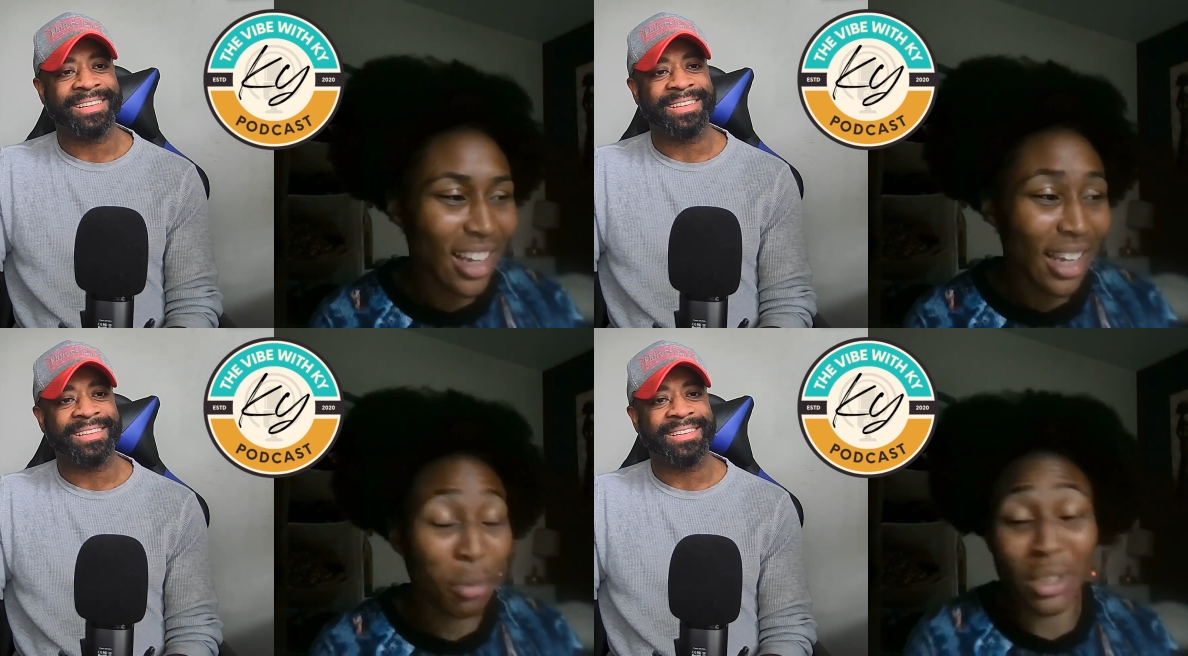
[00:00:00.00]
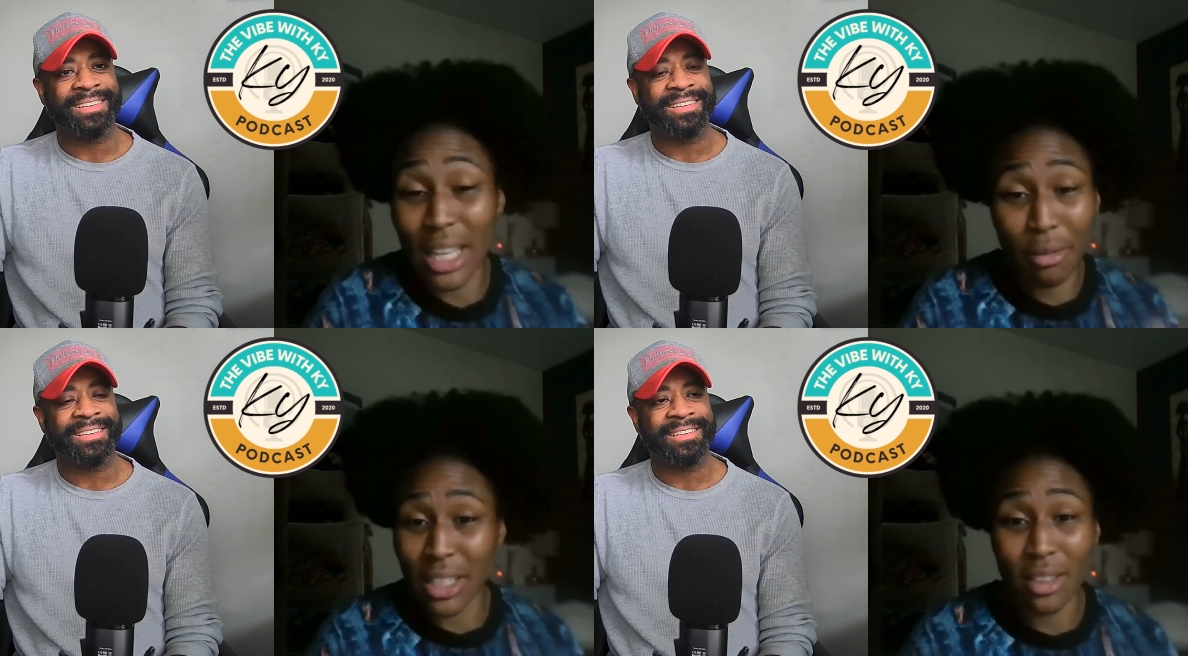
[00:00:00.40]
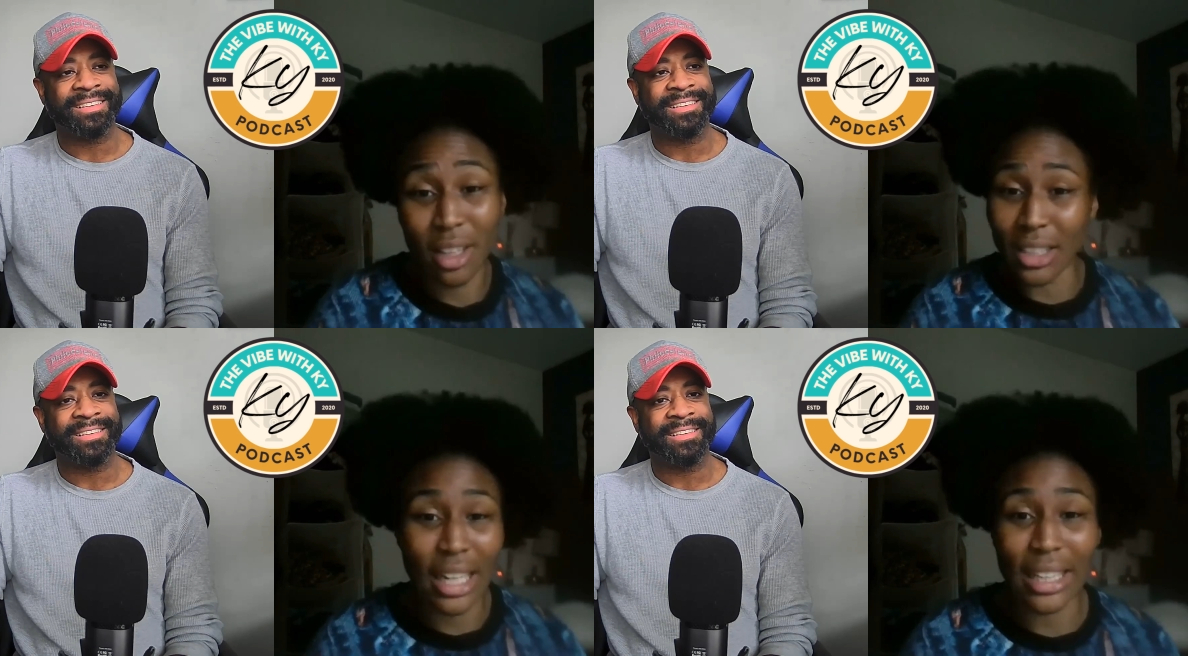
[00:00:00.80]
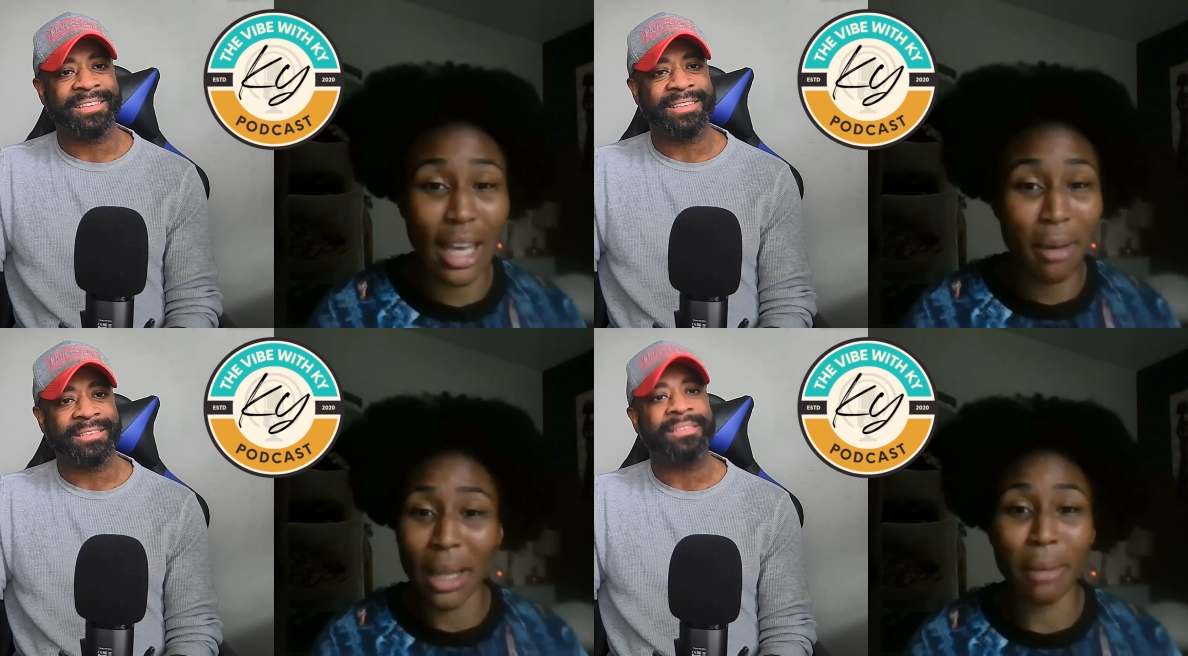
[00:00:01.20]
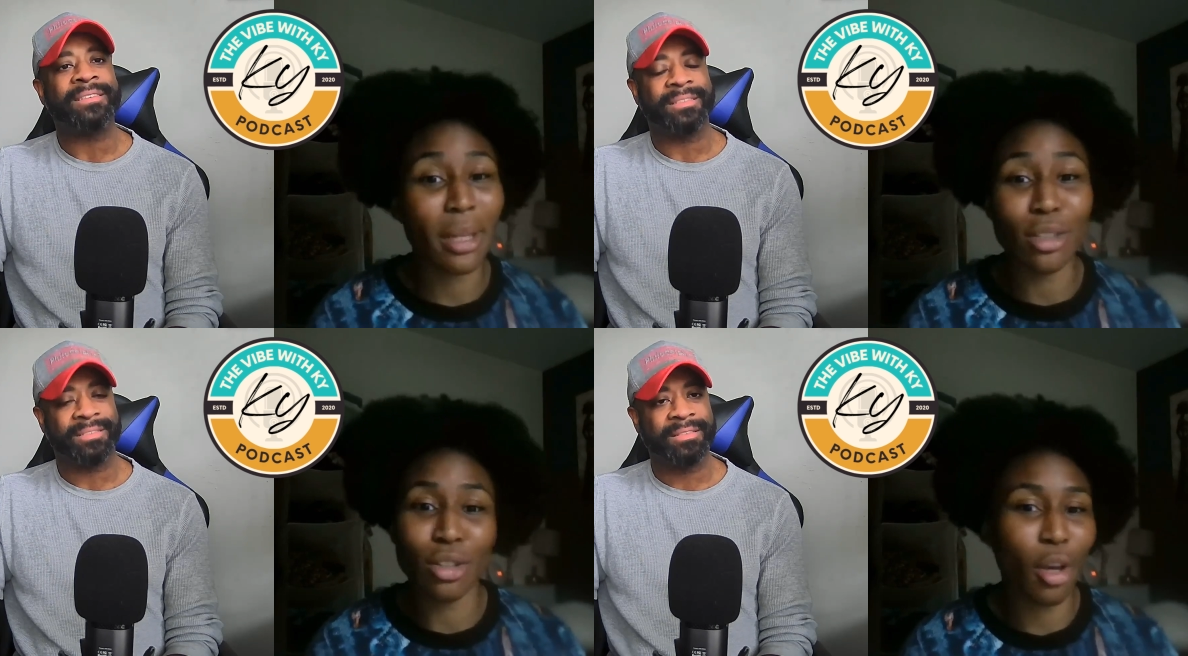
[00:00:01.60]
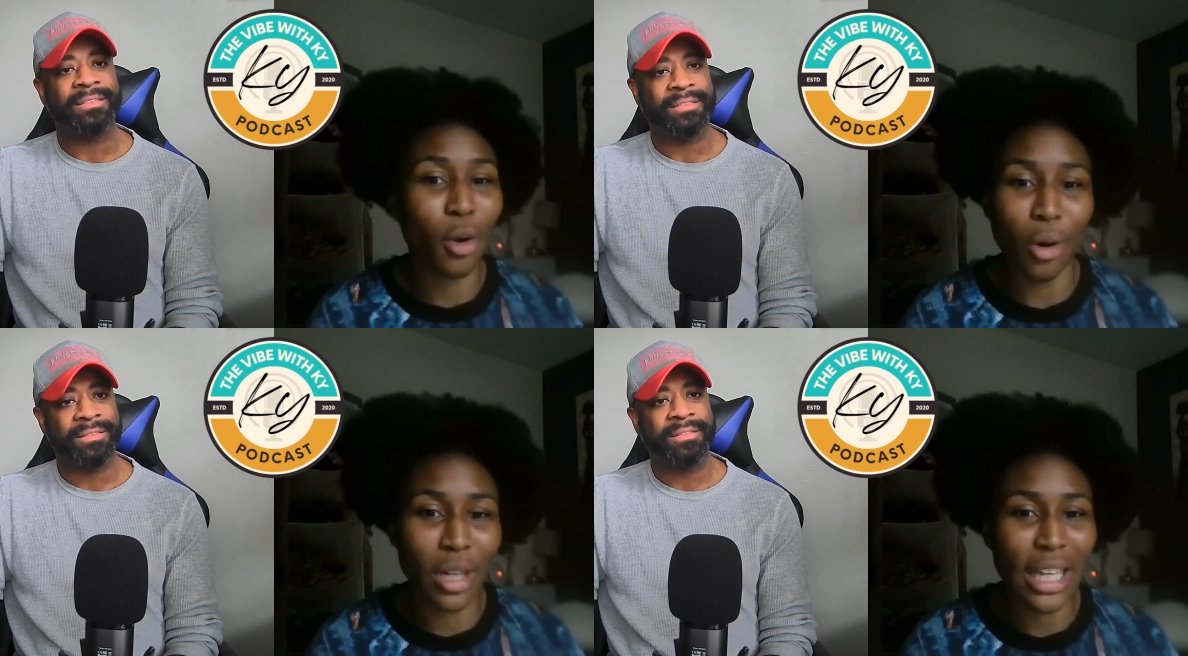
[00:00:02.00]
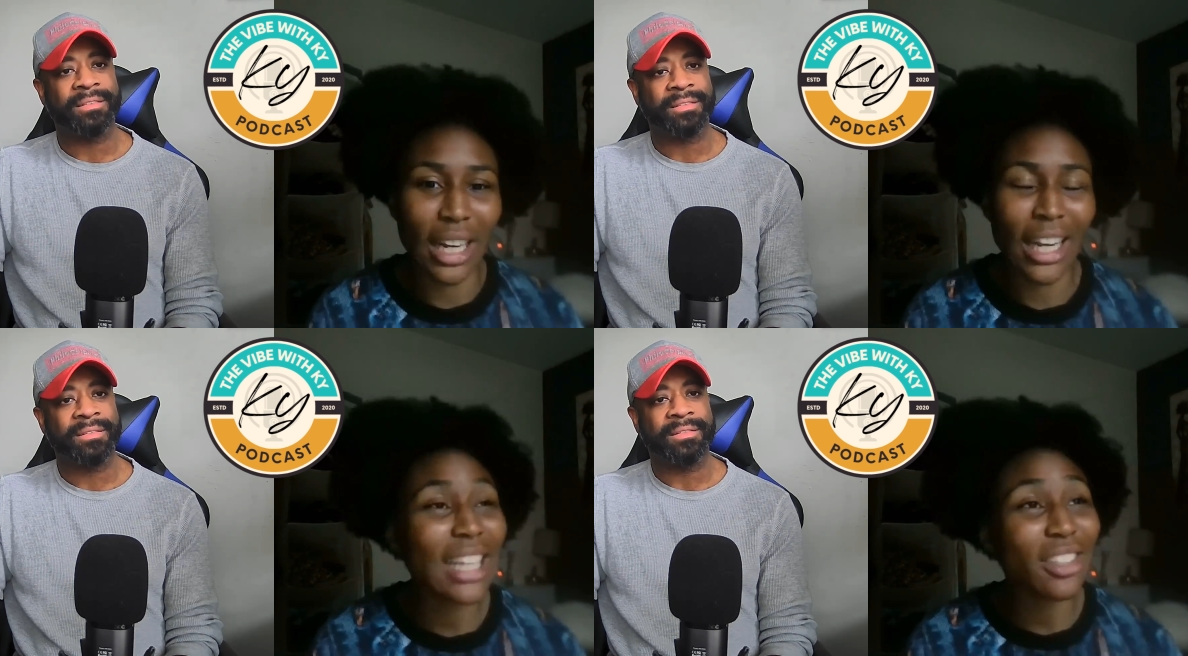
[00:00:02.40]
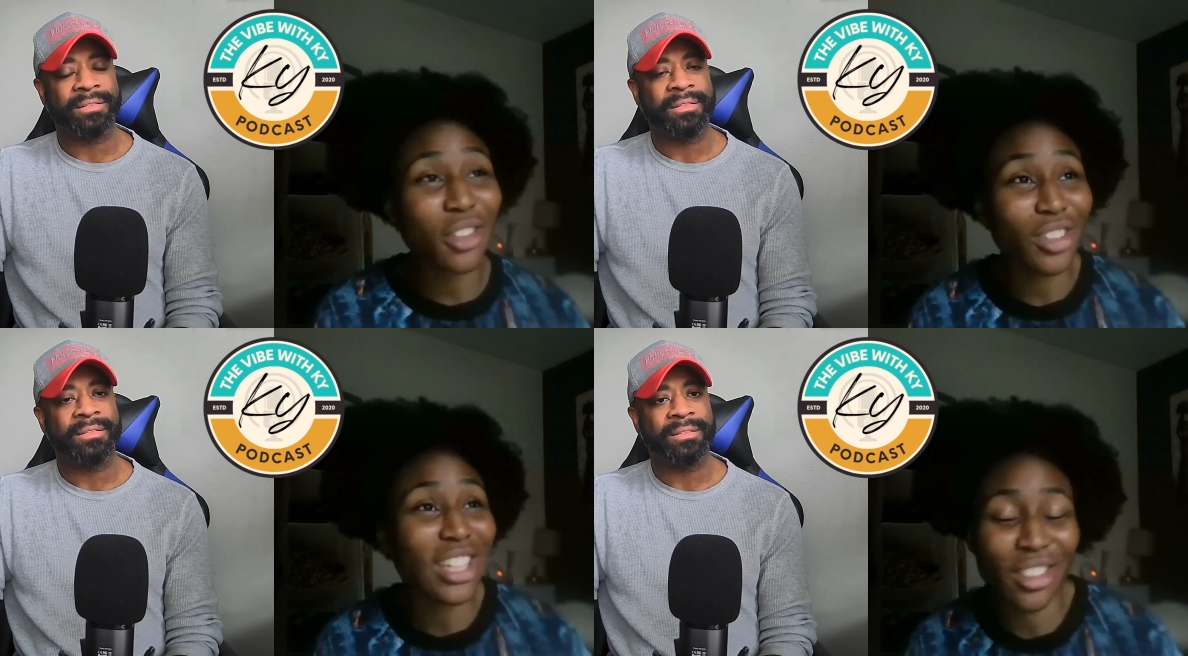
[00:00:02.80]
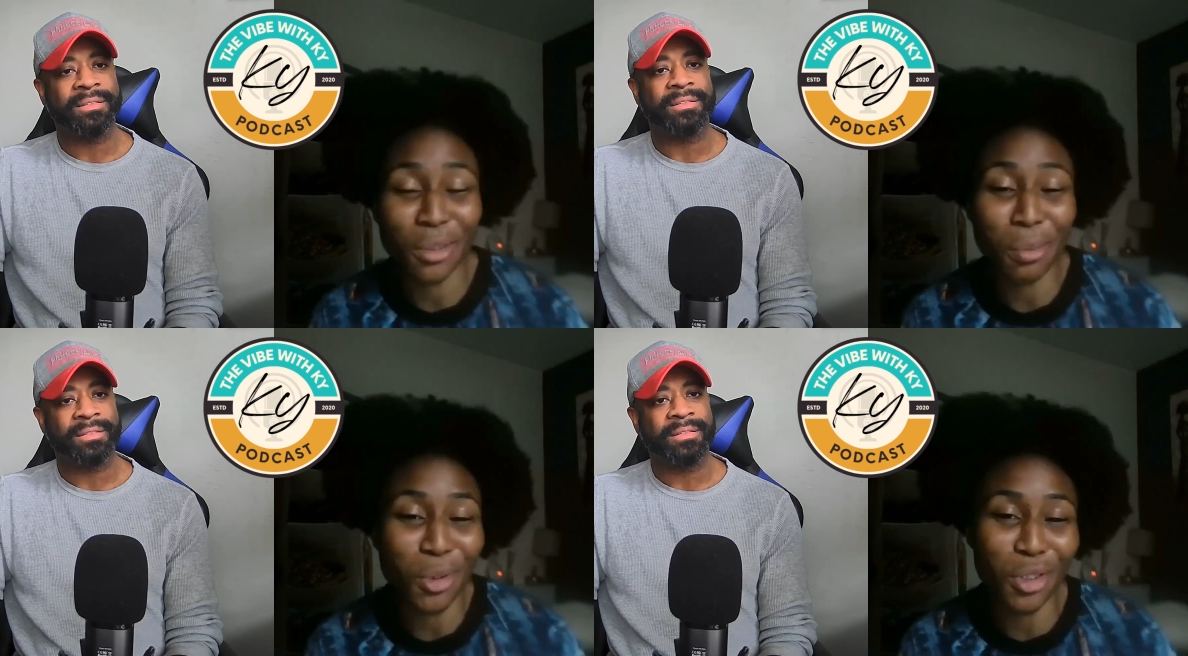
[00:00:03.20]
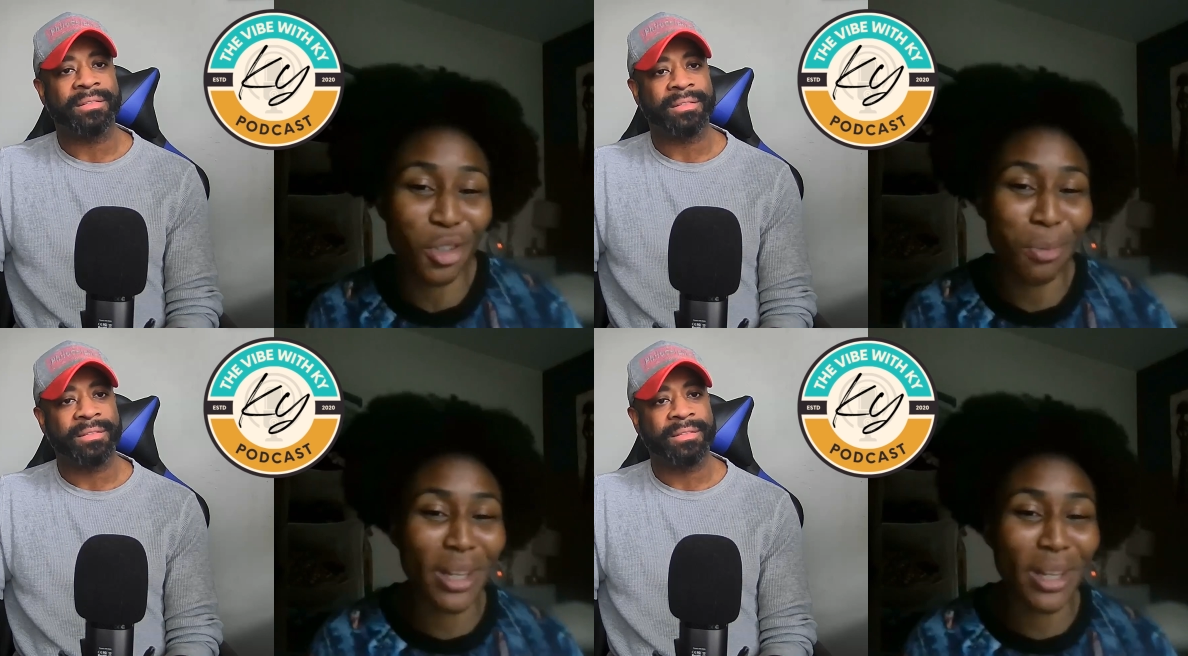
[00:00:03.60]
Speaker 1: it was their research, like them, like being so on it, like, let's go to this support group.